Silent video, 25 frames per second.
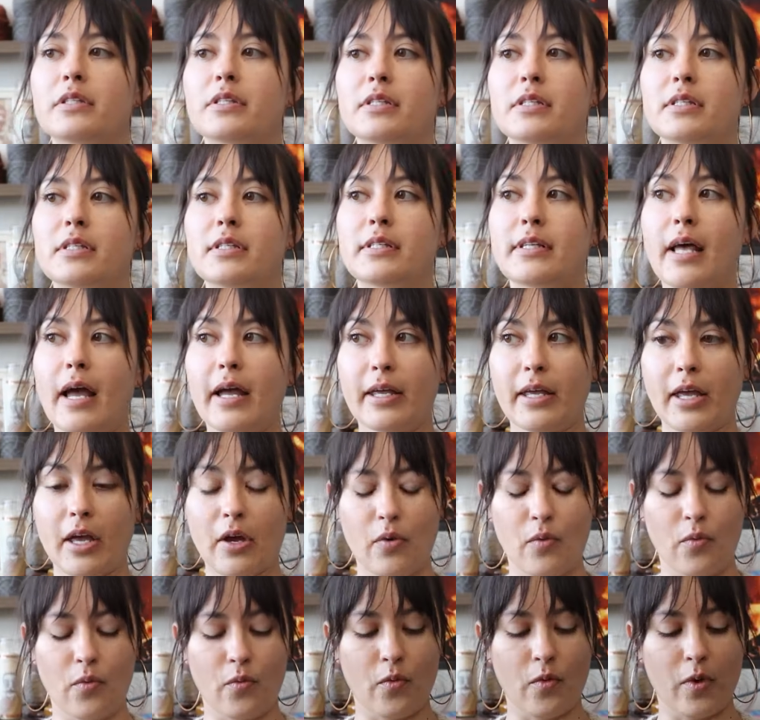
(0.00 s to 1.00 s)
the
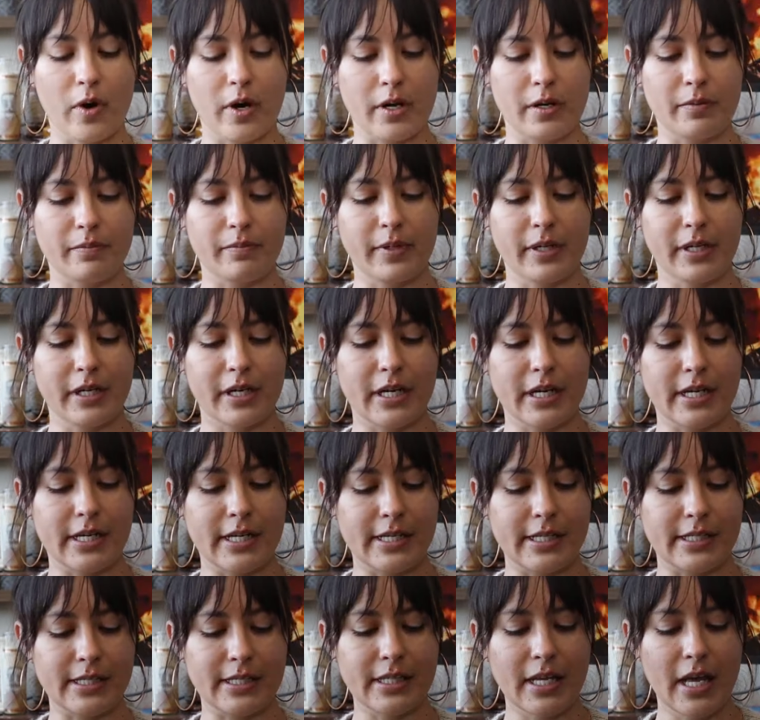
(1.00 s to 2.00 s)
second one
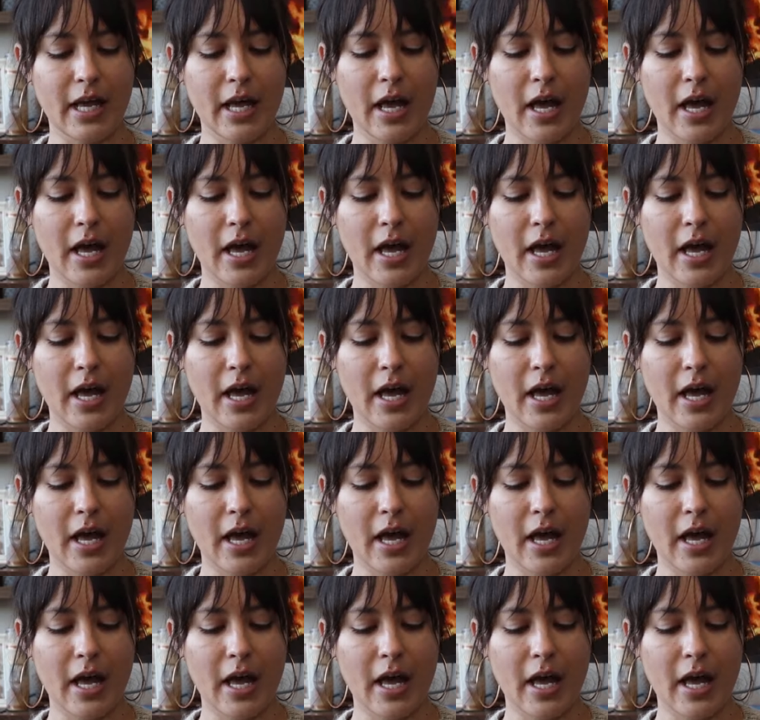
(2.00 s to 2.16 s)
because